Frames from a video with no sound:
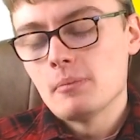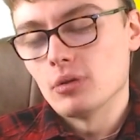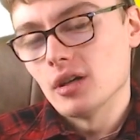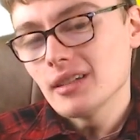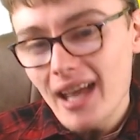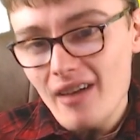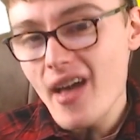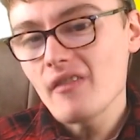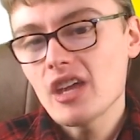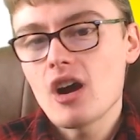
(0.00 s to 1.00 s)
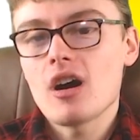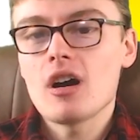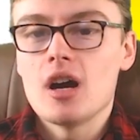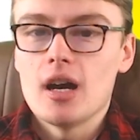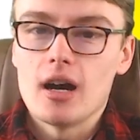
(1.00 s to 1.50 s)
But yeah, there we
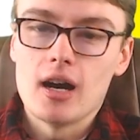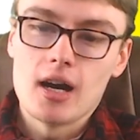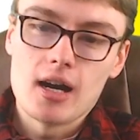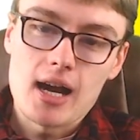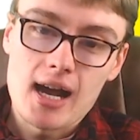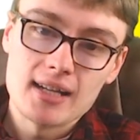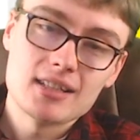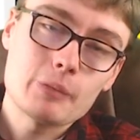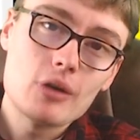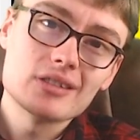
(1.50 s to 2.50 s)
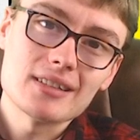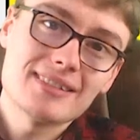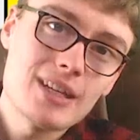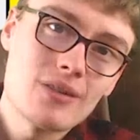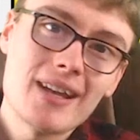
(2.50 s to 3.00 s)
are. Uh, and I suppose I'll
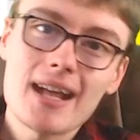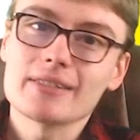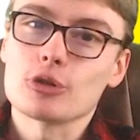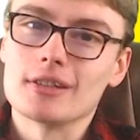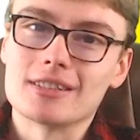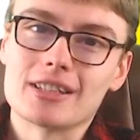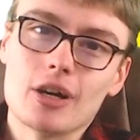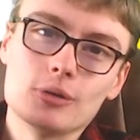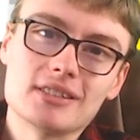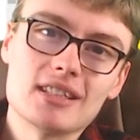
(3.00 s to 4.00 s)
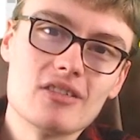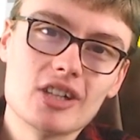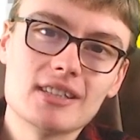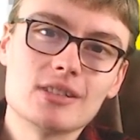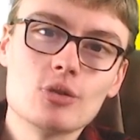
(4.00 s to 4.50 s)
see you in the next one. So see you
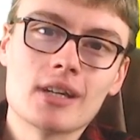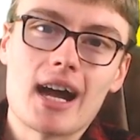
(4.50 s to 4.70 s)
very soon,